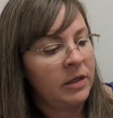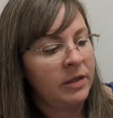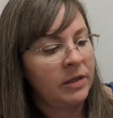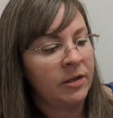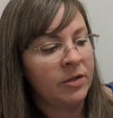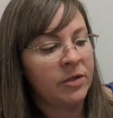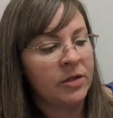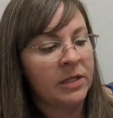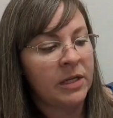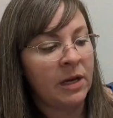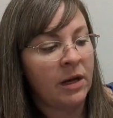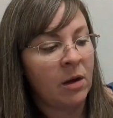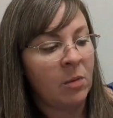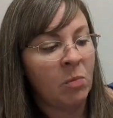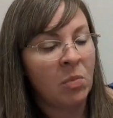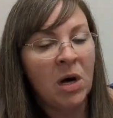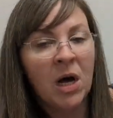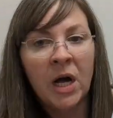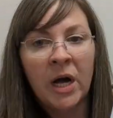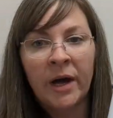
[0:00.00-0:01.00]
there's like a
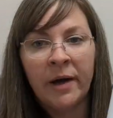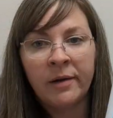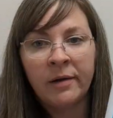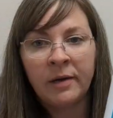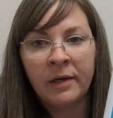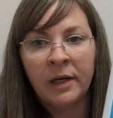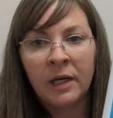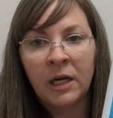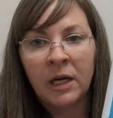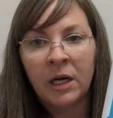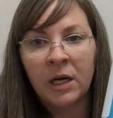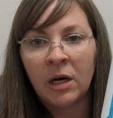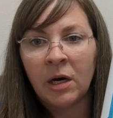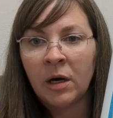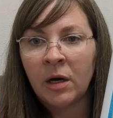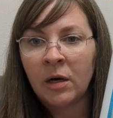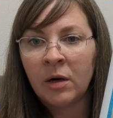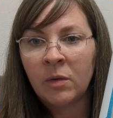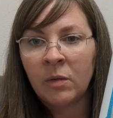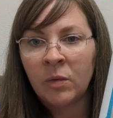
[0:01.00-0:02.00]
pot
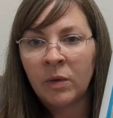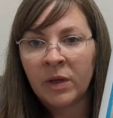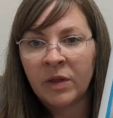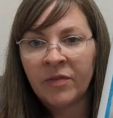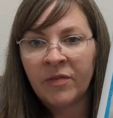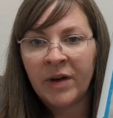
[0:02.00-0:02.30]
here with